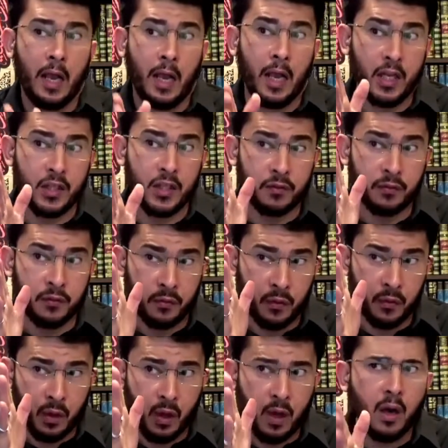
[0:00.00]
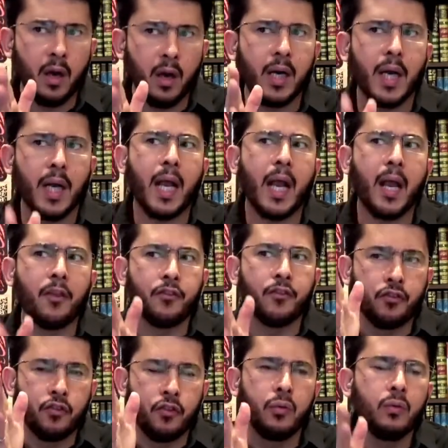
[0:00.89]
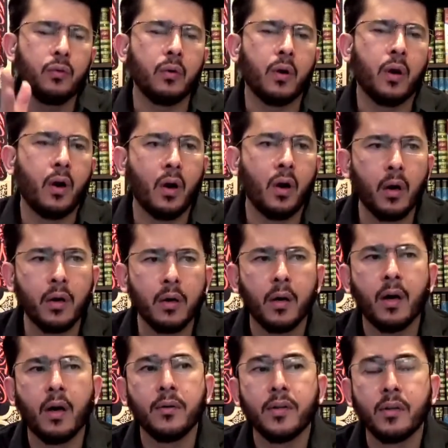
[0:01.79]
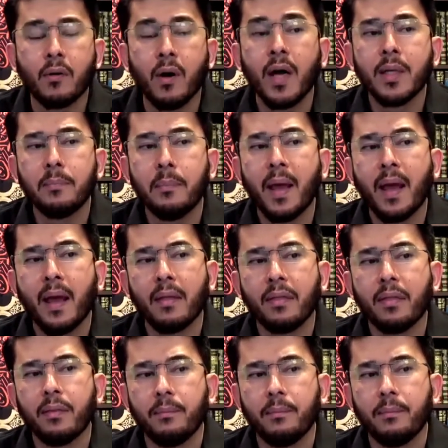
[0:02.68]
as long as you are on the right path.